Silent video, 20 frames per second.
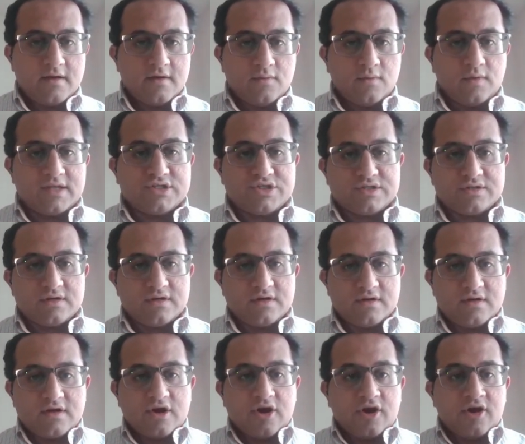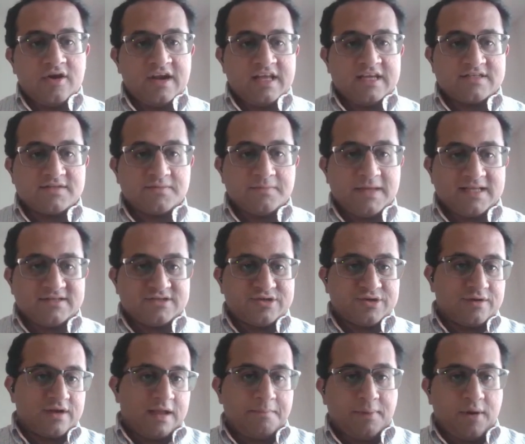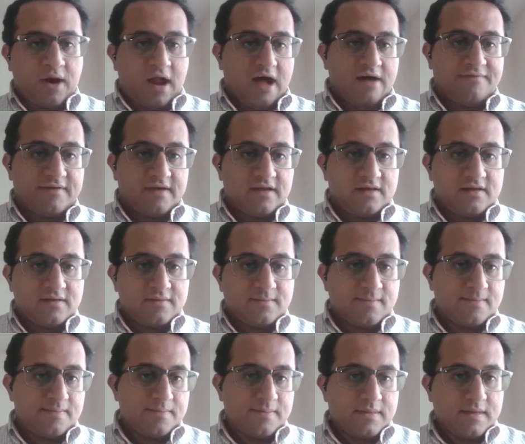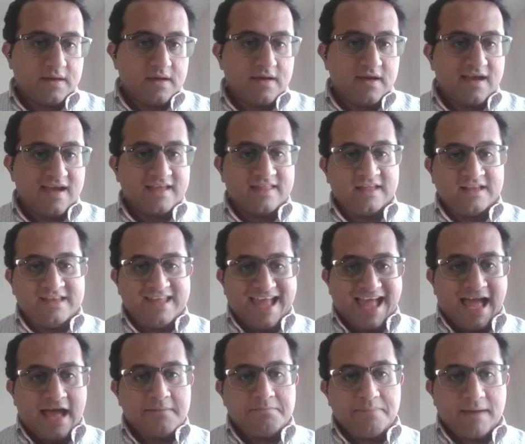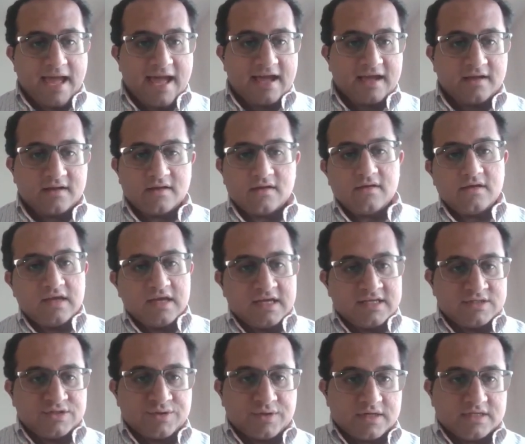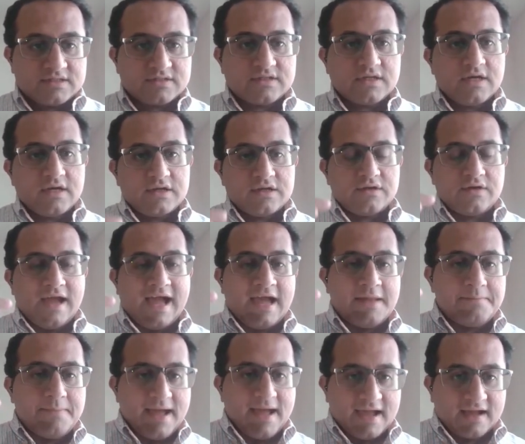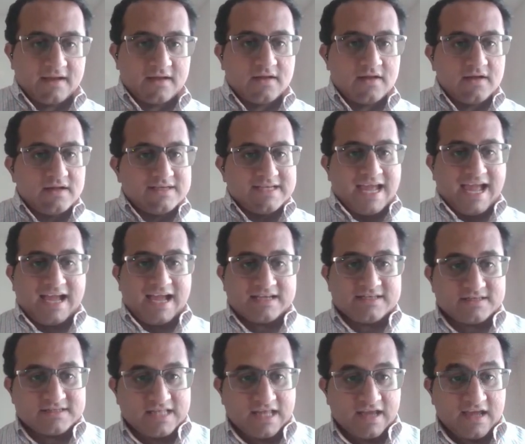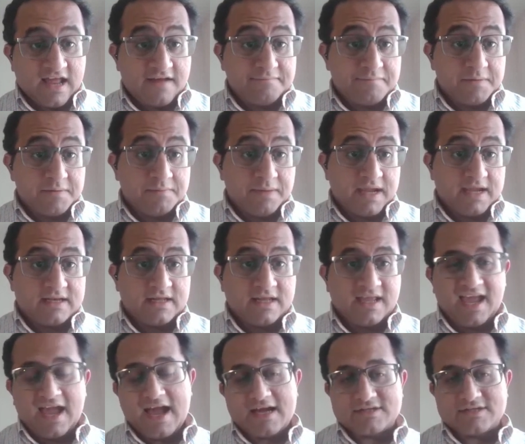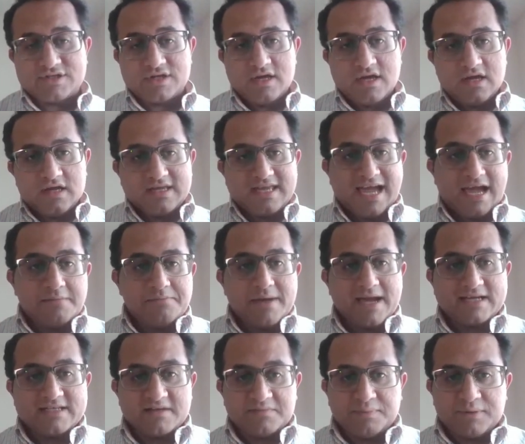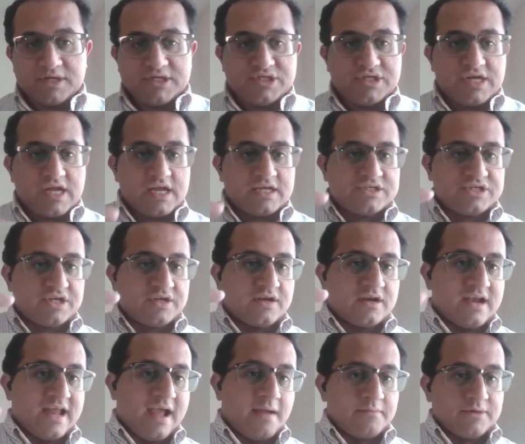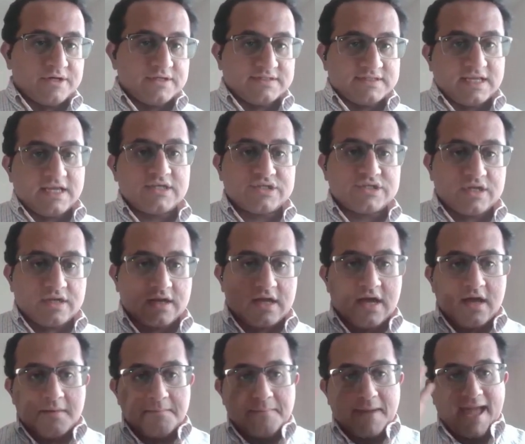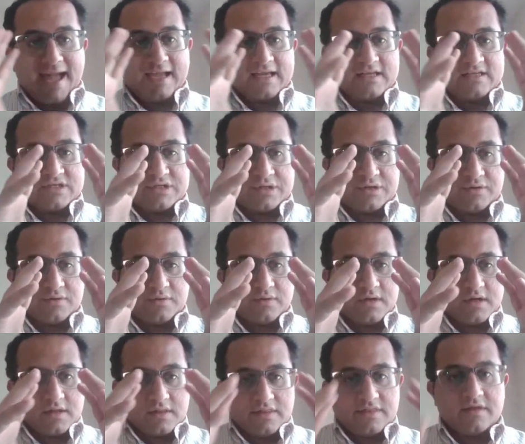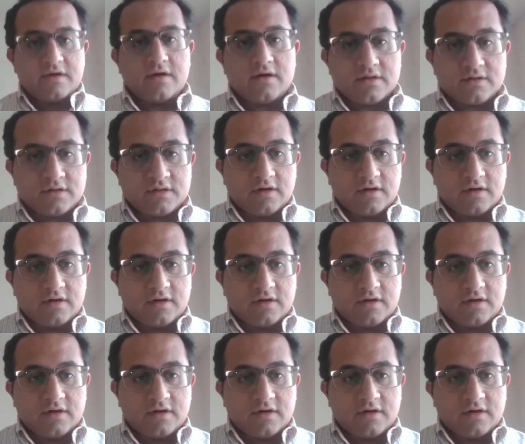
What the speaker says: which earnings means your net profit, and then you add back interest, you add back taxes that have been paid in cash, you add back depreciation and amortization back into the